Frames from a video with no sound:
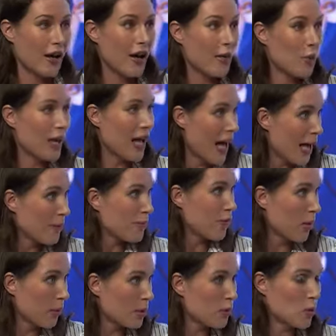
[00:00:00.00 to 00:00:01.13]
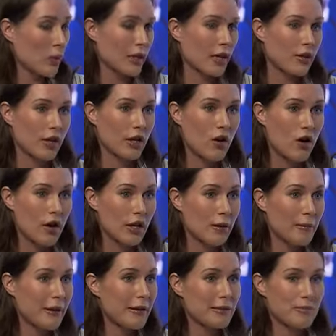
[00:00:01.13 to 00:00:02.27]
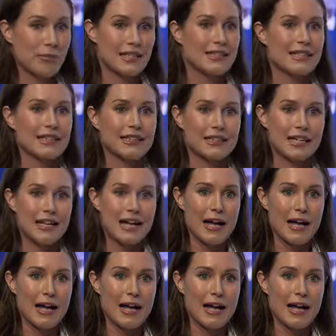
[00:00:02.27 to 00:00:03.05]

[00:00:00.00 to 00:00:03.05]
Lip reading: We had problems with our economy, but still